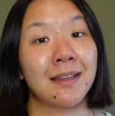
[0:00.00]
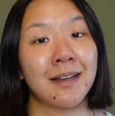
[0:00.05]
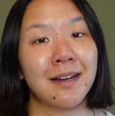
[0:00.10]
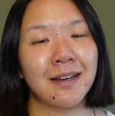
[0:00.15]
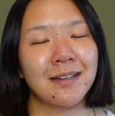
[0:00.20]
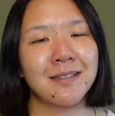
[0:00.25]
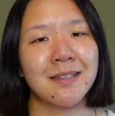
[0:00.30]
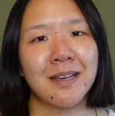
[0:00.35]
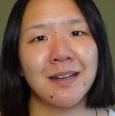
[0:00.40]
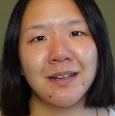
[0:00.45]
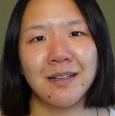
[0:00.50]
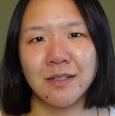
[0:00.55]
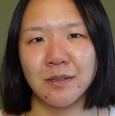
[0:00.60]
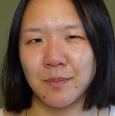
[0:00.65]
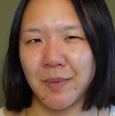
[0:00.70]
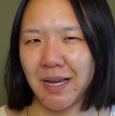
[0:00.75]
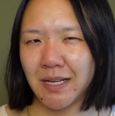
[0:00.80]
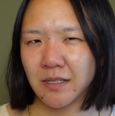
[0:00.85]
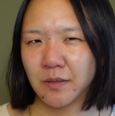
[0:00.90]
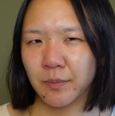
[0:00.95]
like I said, is
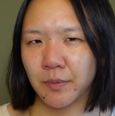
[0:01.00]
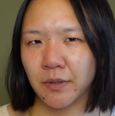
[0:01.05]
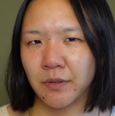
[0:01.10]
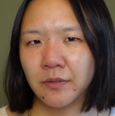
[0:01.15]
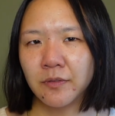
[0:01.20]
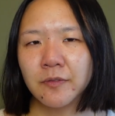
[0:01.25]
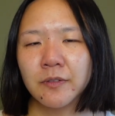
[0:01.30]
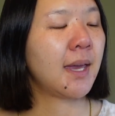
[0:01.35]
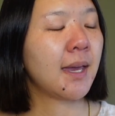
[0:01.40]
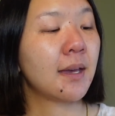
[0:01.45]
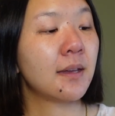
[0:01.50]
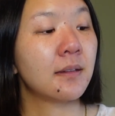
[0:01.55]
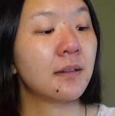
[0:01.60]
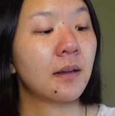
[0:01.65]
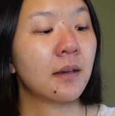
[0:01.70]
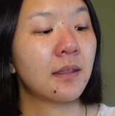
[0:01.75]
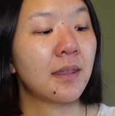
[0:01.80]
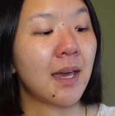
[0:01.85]
mask proof, and